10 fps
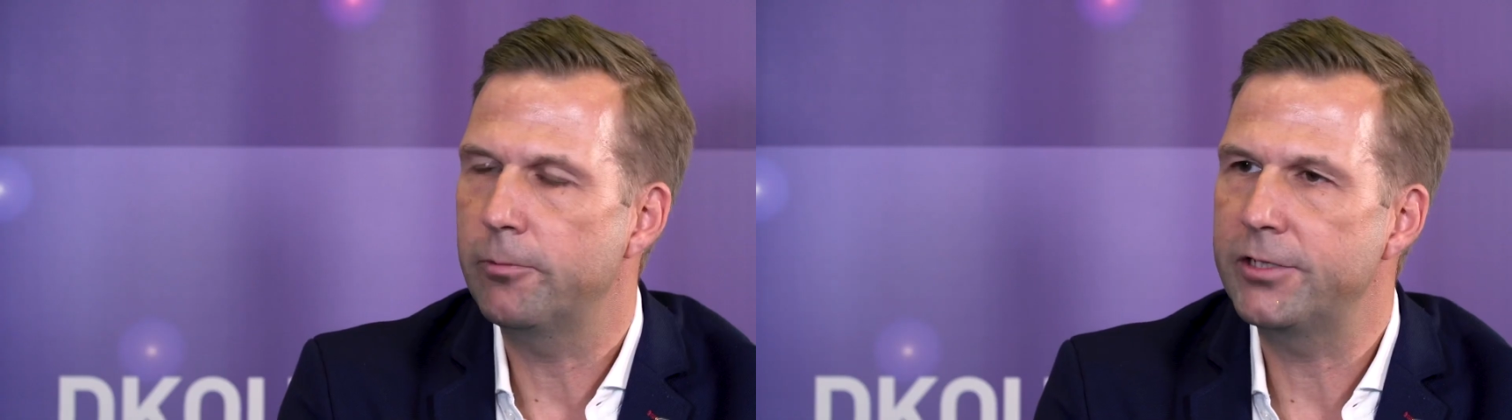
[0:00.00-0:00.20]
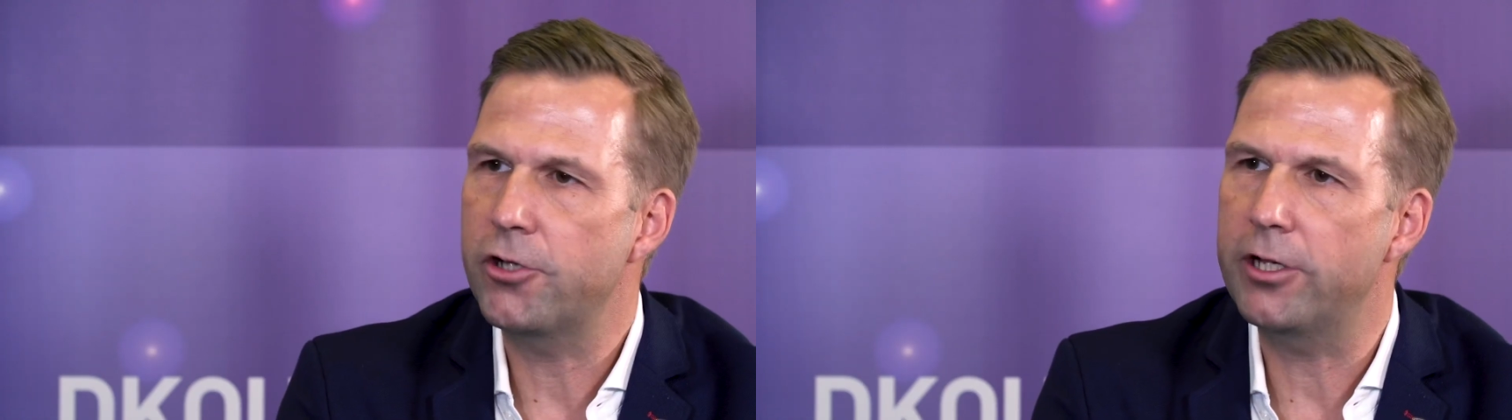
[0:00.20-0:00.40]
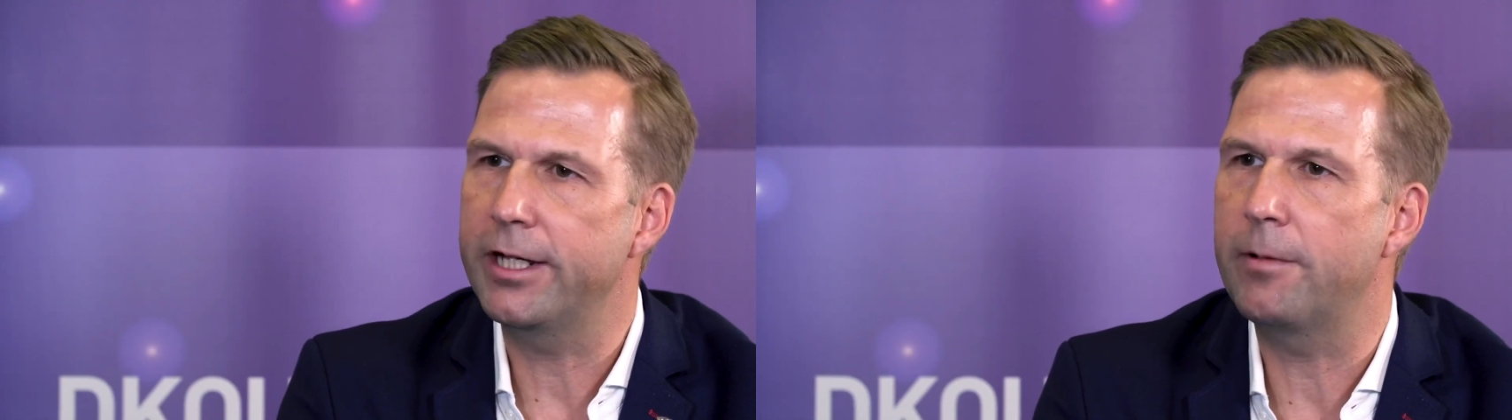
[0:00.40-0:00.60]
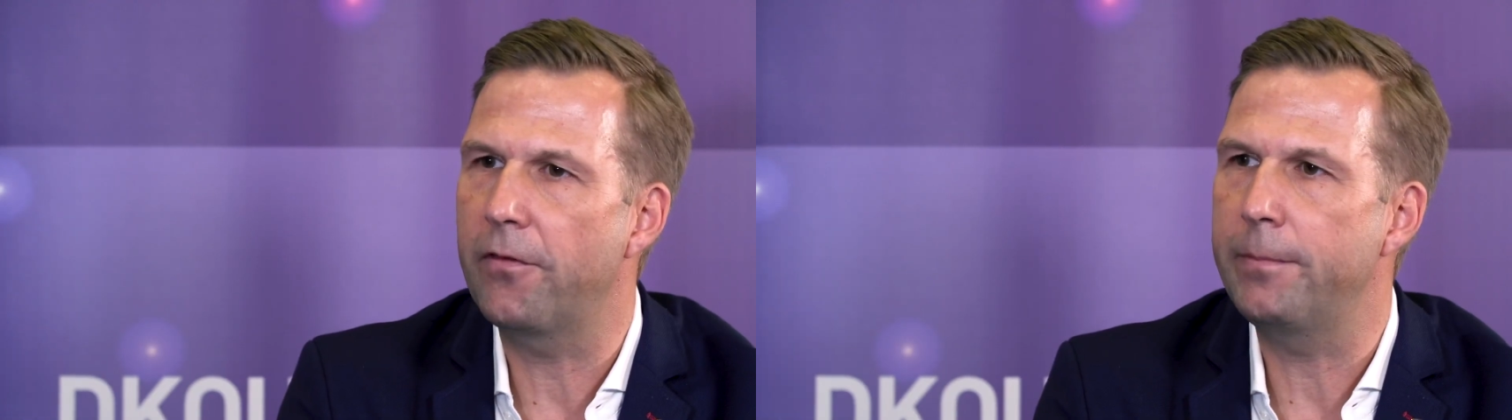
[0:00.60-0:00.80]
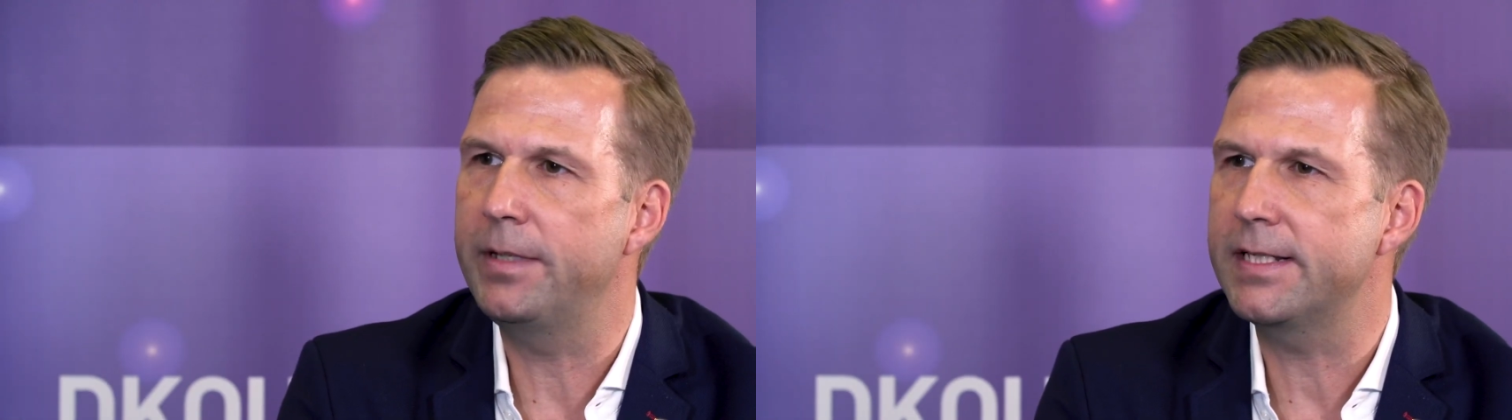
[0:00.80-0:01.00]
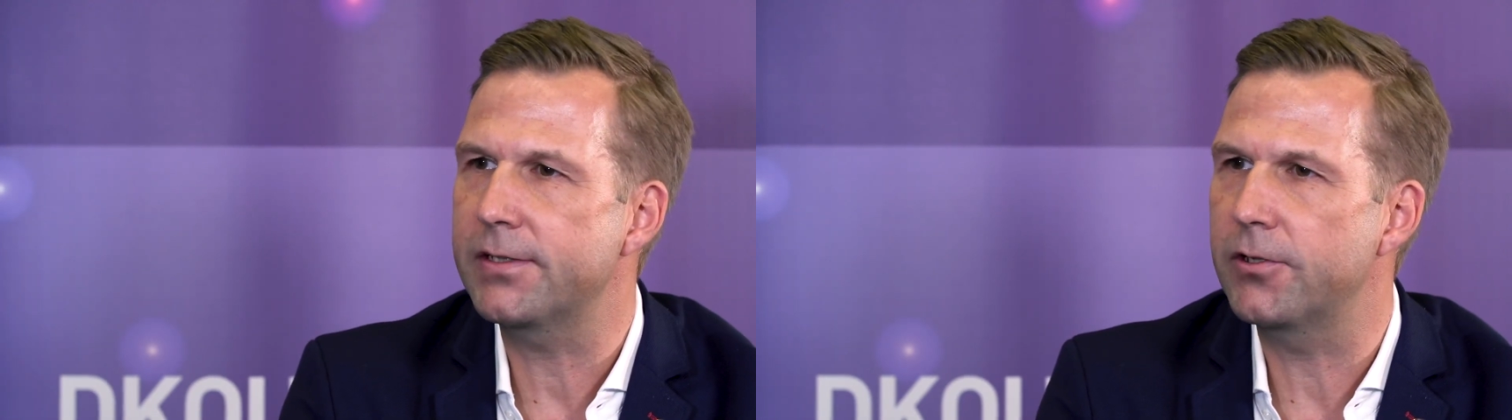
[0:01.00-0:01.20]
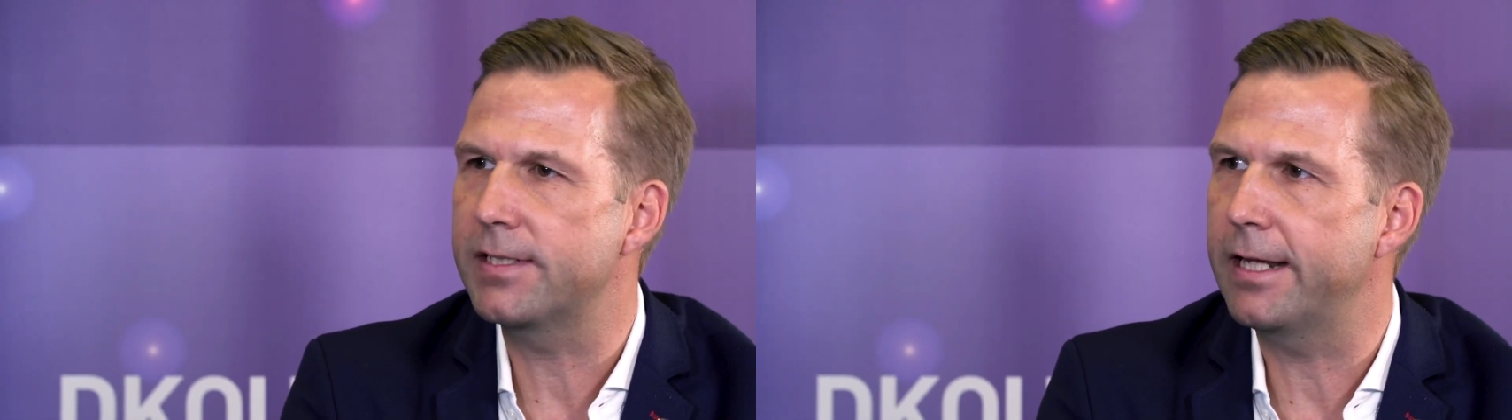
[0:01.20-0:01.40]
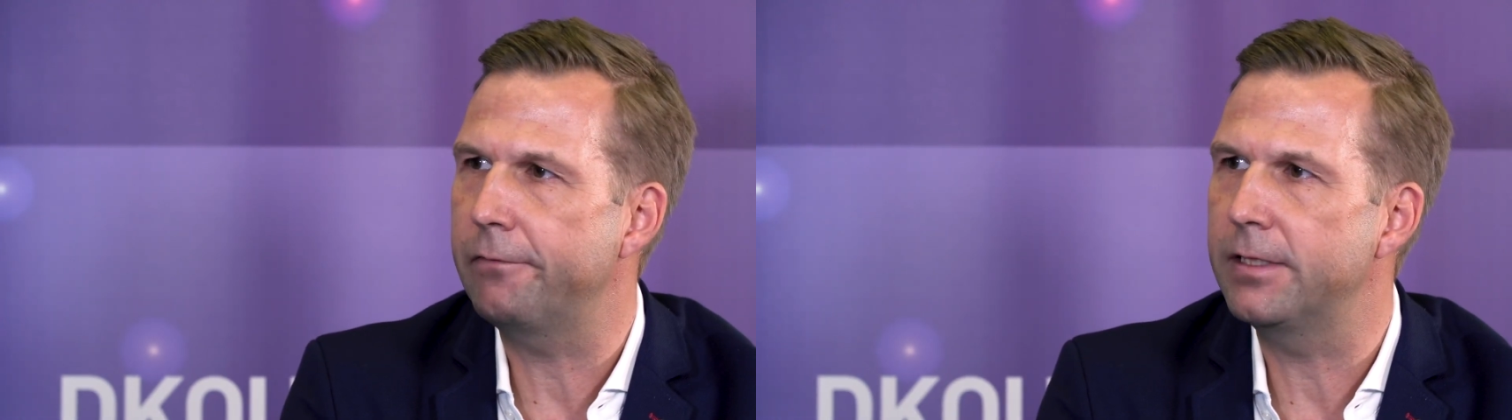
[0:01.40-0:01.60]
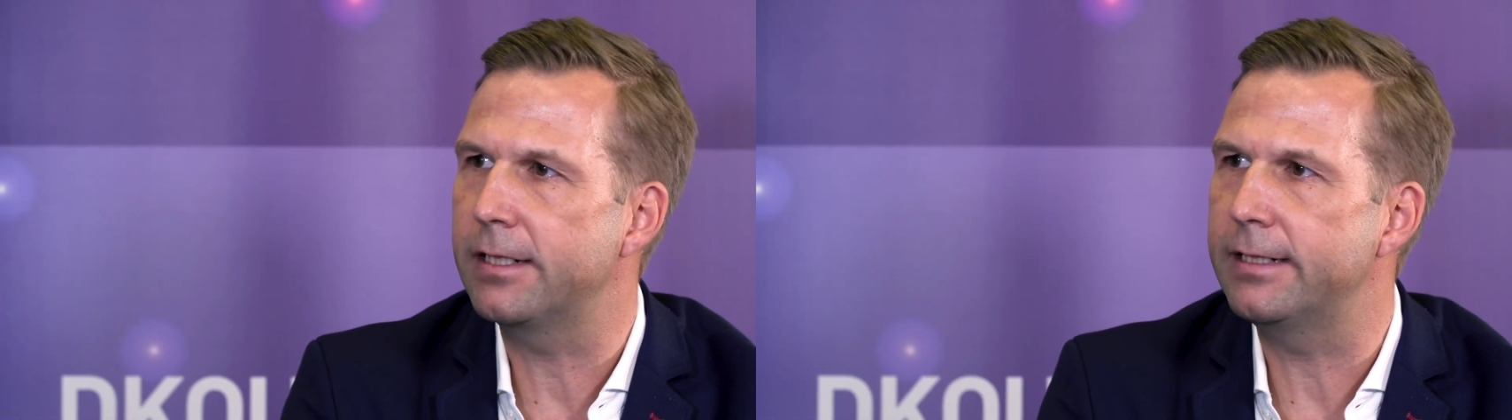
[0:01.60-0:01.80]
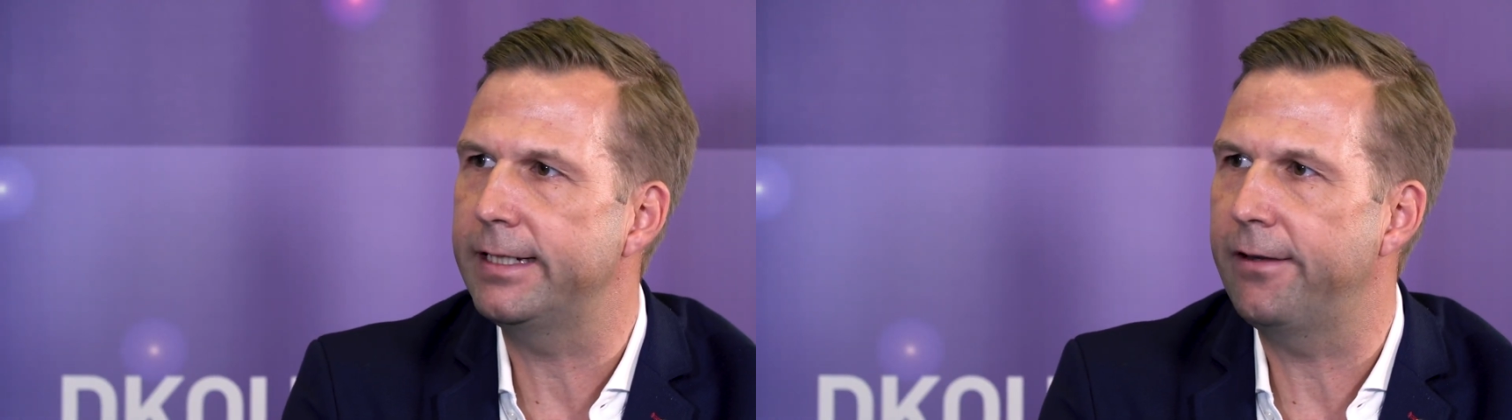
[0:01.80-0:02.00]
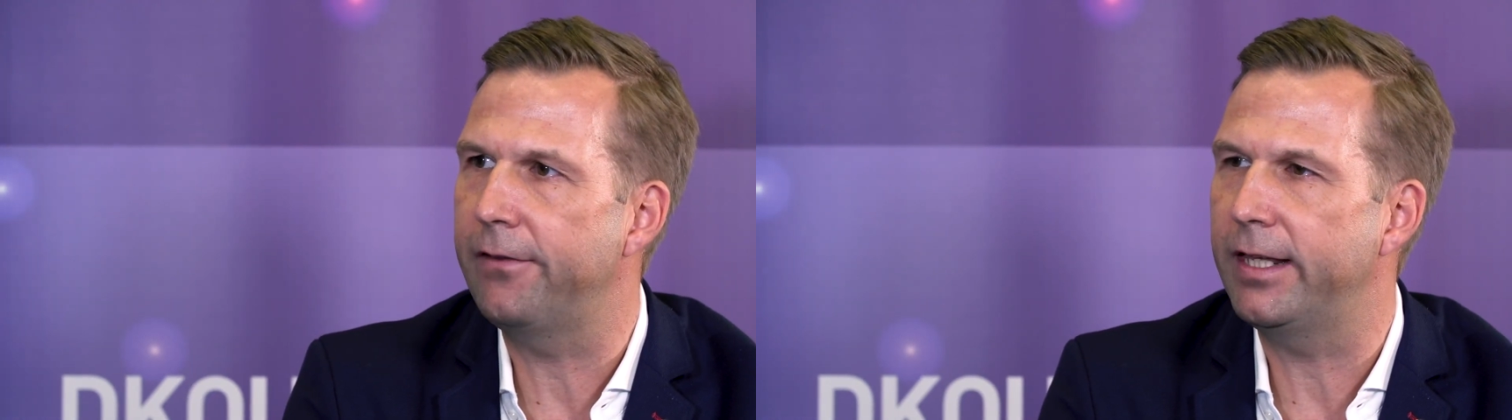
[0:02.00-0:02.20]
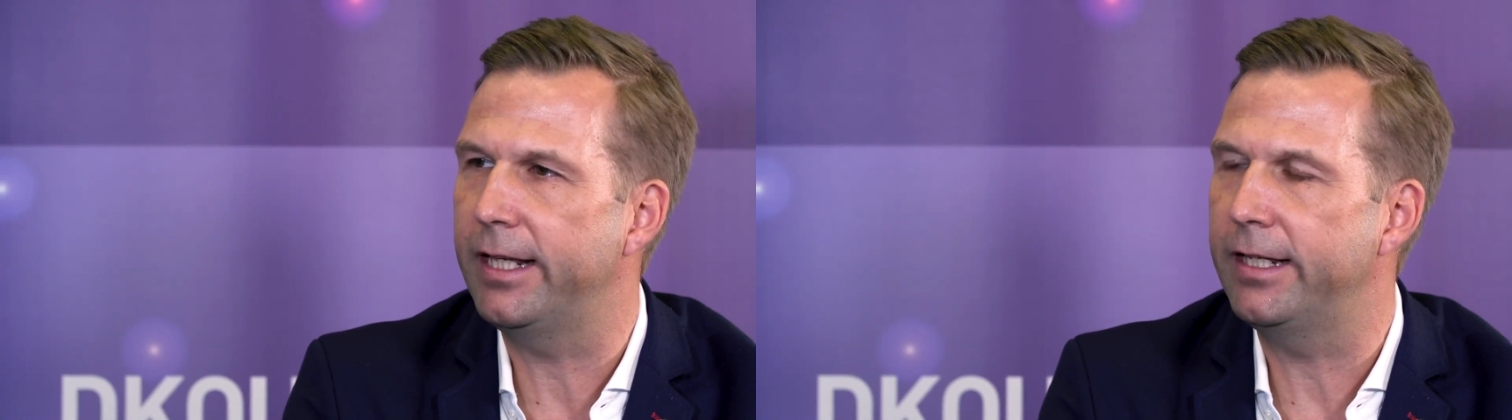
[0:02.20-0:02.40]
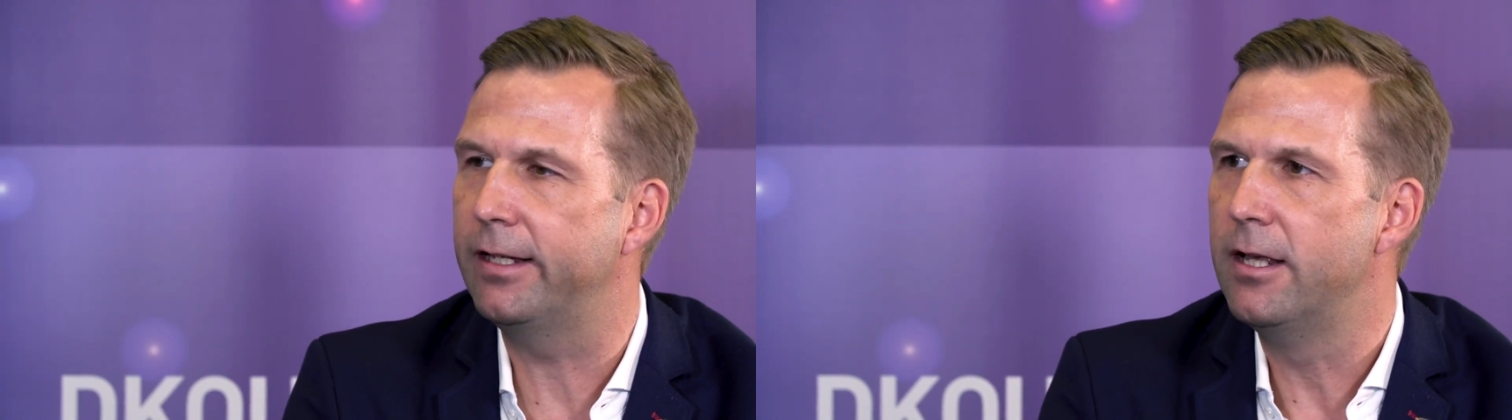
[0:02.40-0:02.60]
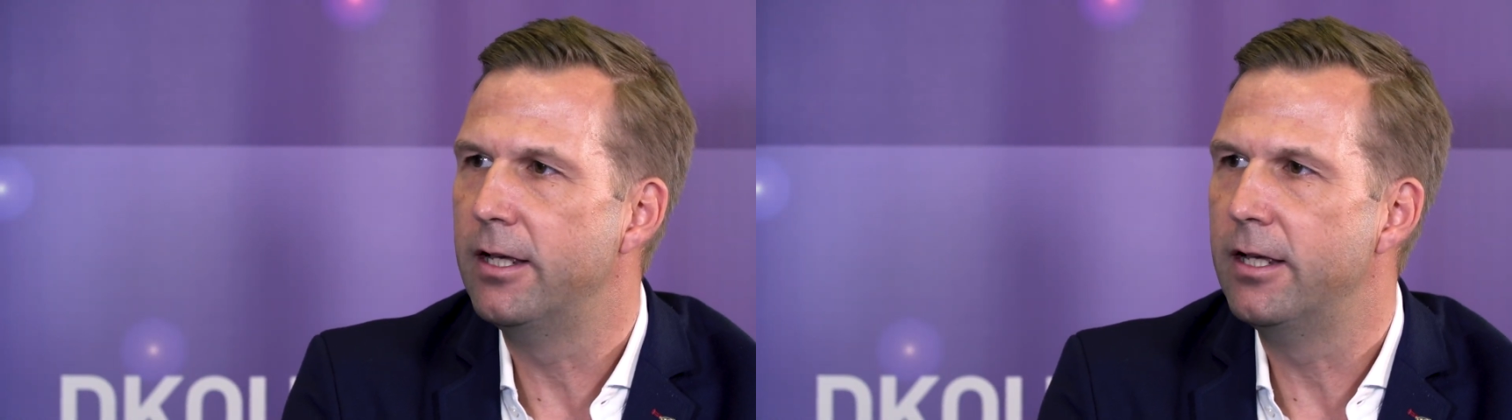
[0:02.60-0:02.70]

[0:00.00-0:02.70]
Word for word: So when talking about the meniscus, definitely the